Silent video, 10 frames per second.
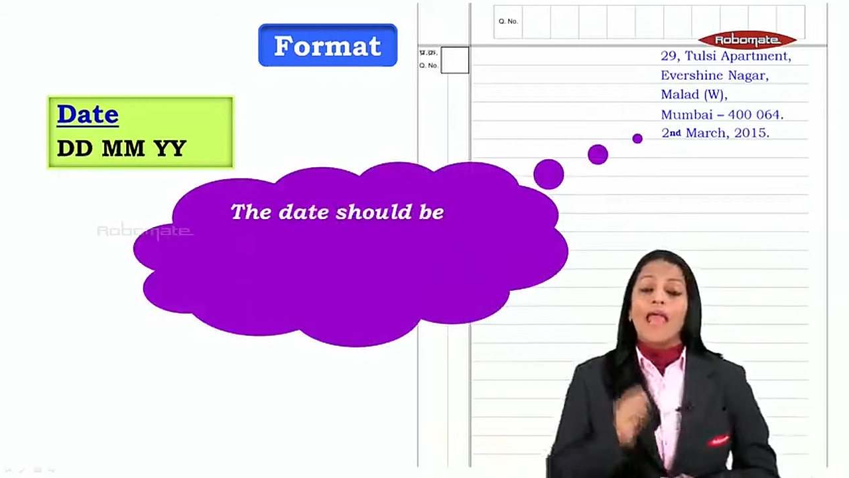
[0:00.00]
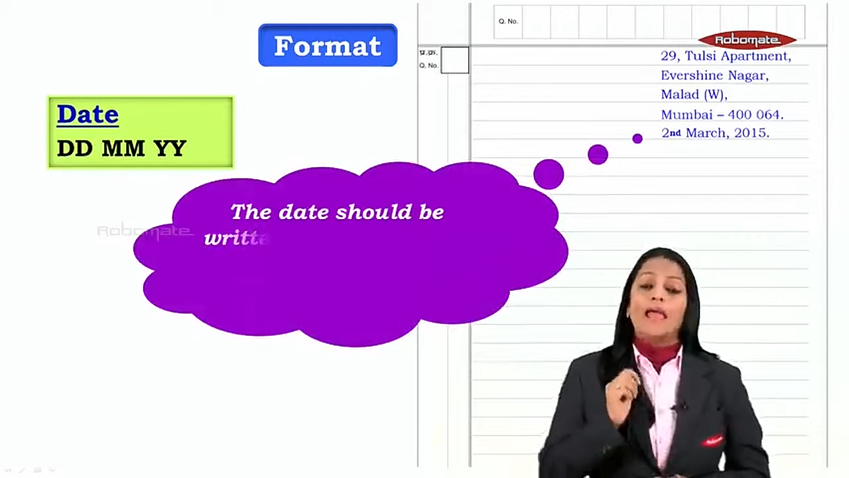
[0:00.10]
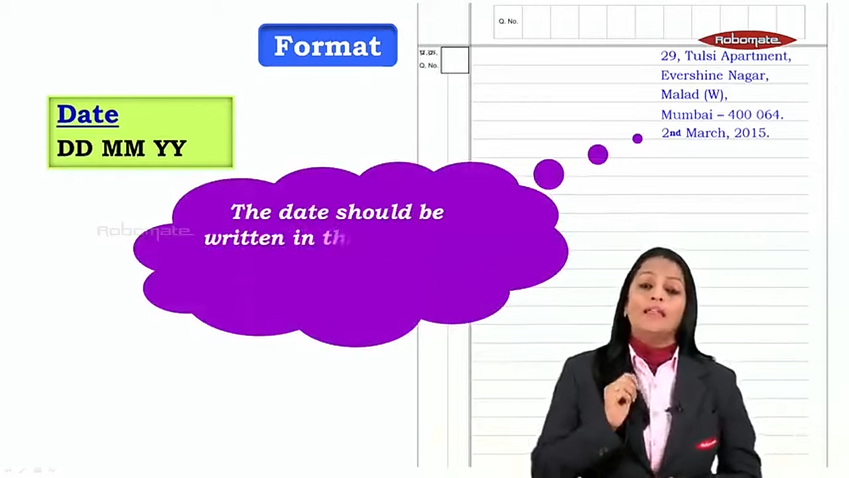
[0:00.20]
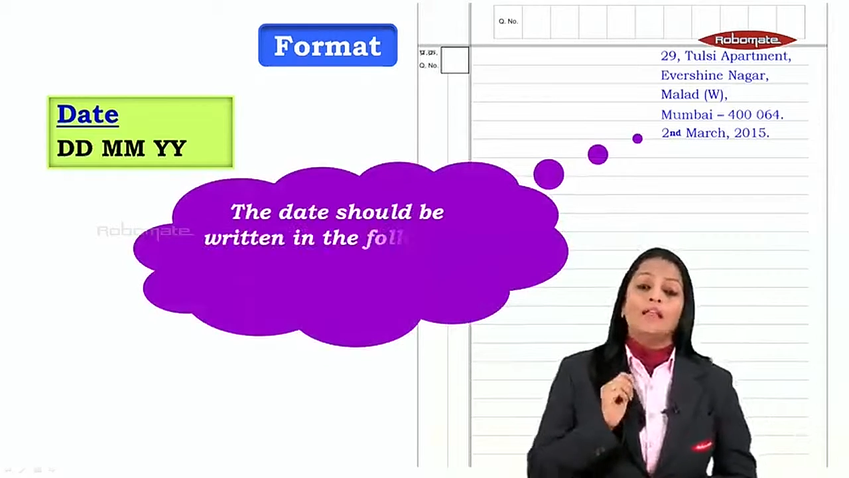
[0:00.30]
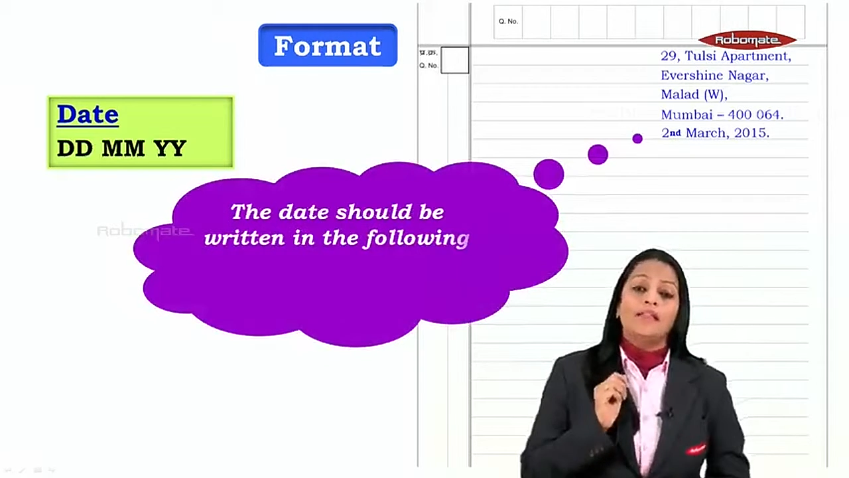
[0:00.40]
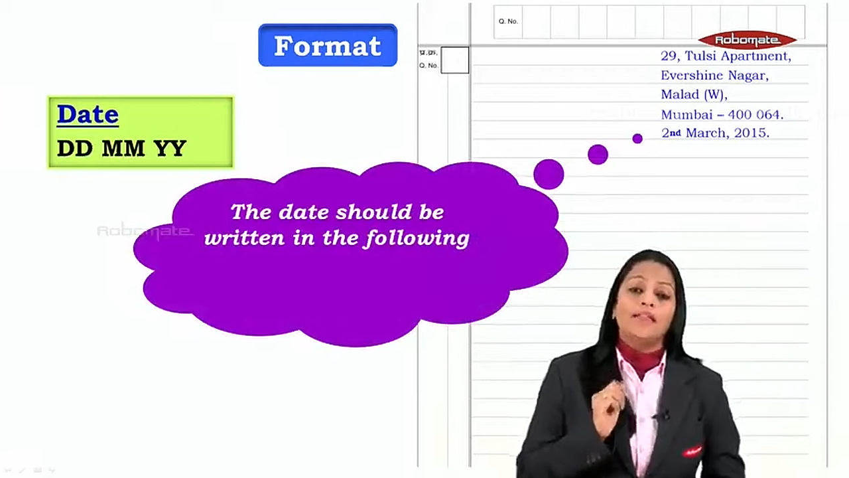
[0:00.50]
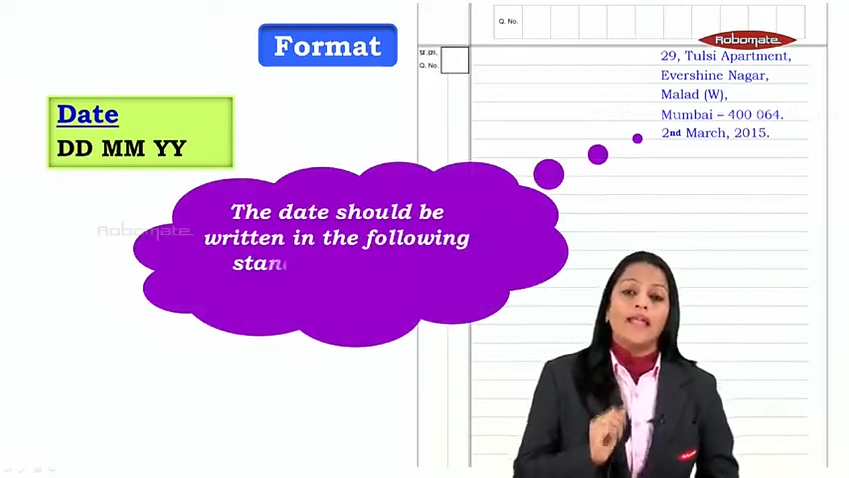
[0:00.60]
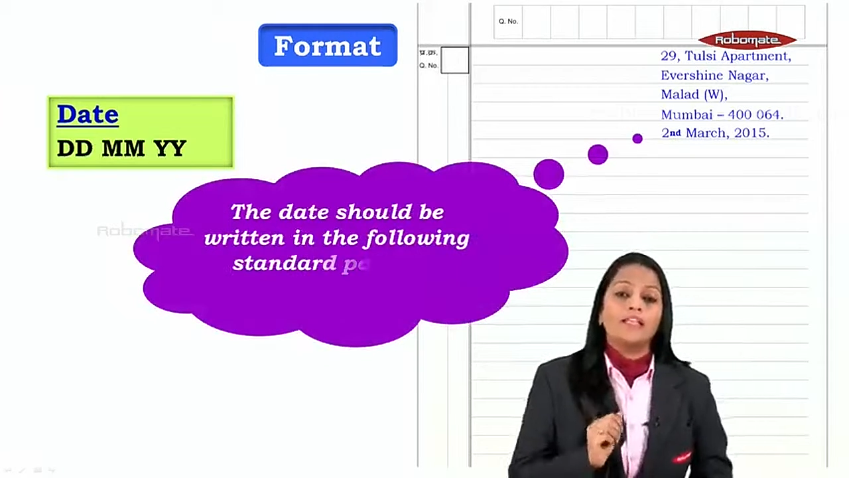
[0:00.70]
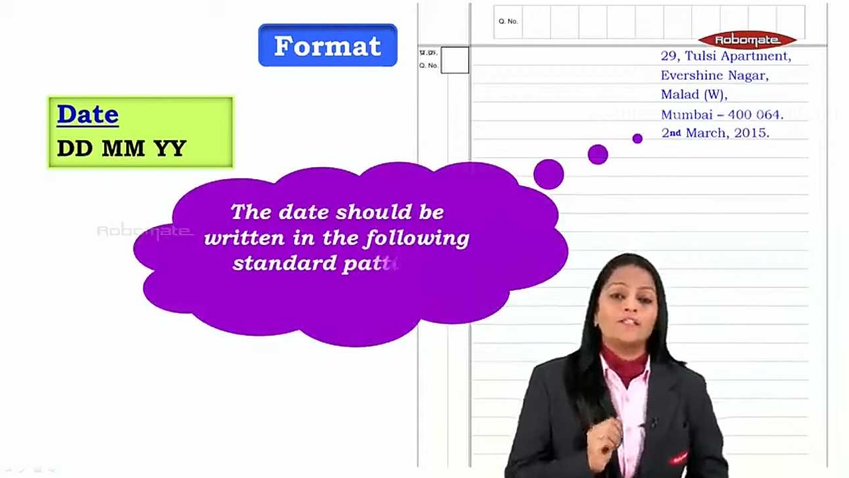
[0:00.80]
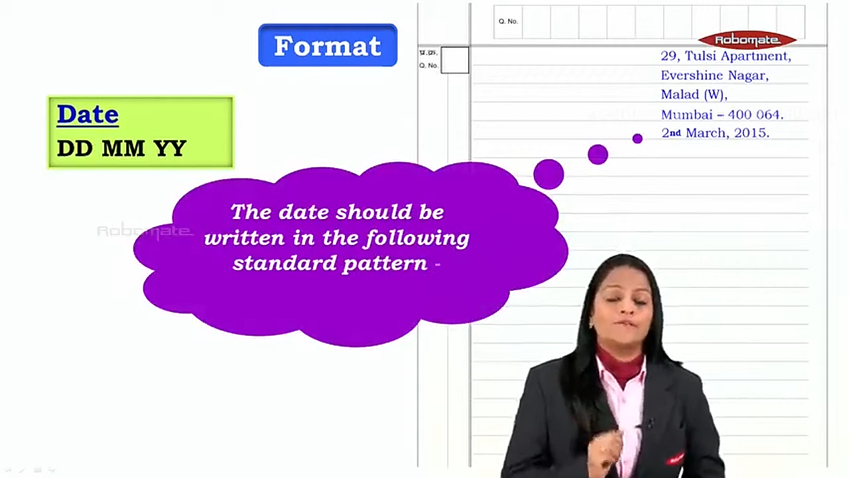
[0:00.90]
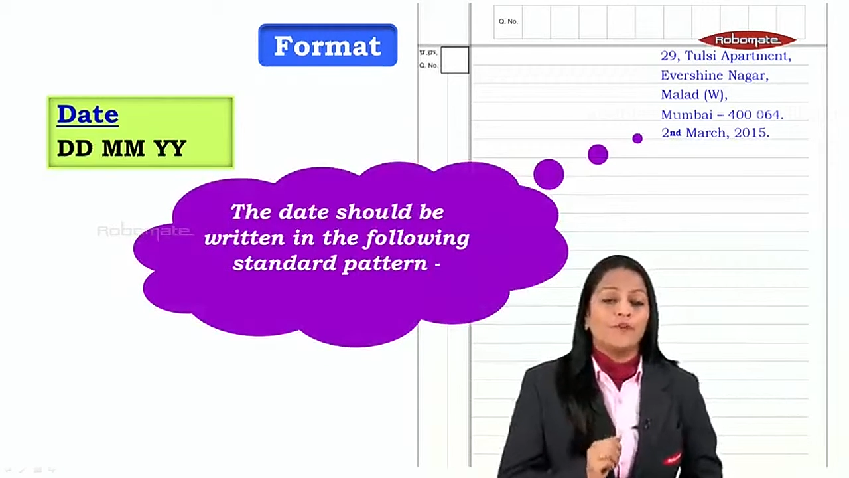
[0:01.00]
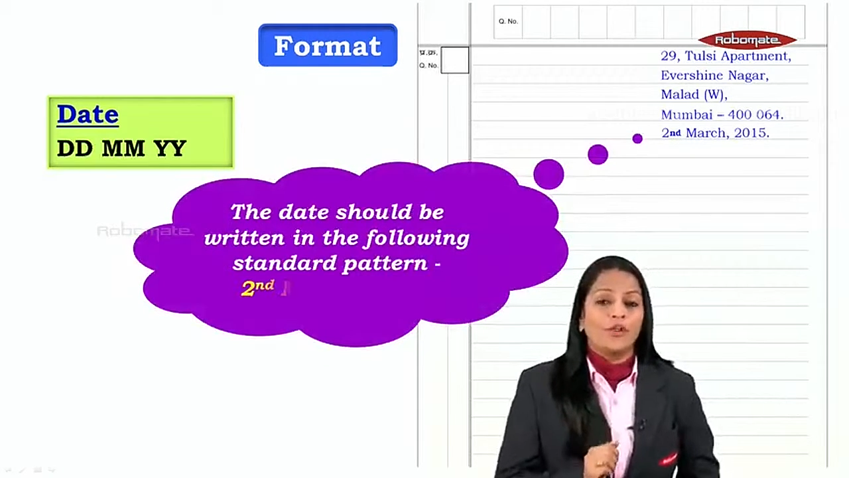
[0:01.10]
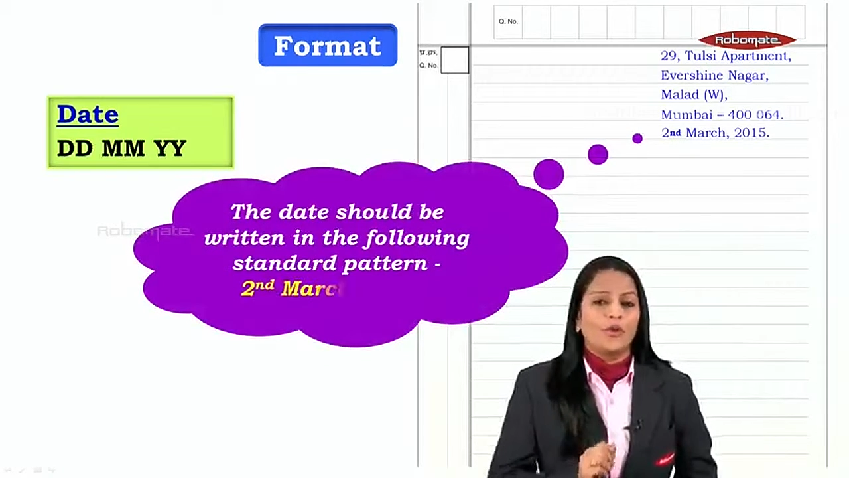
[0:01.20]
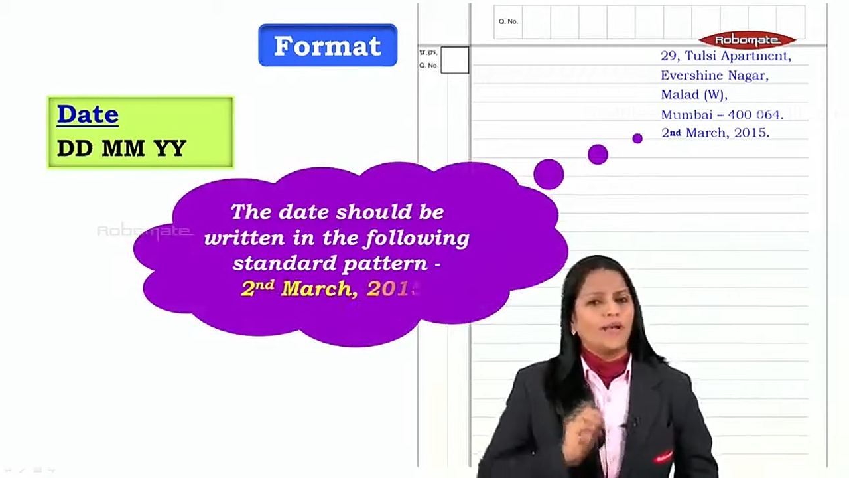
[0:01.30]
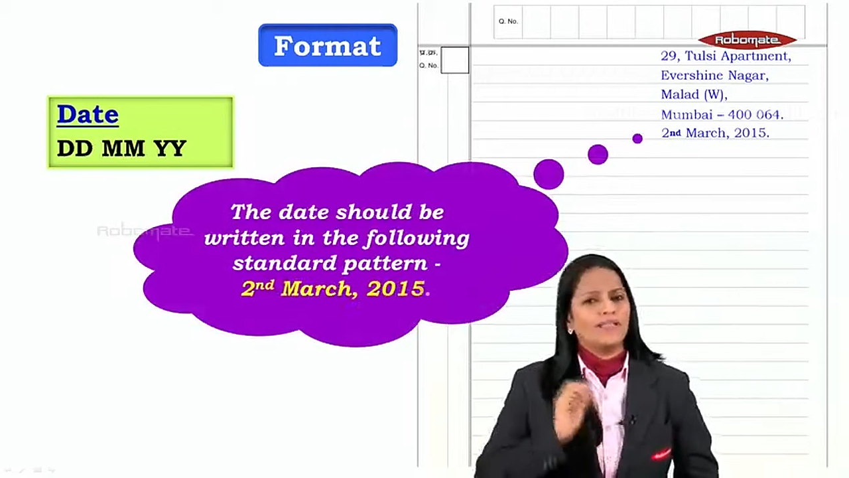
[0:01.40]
and let us follow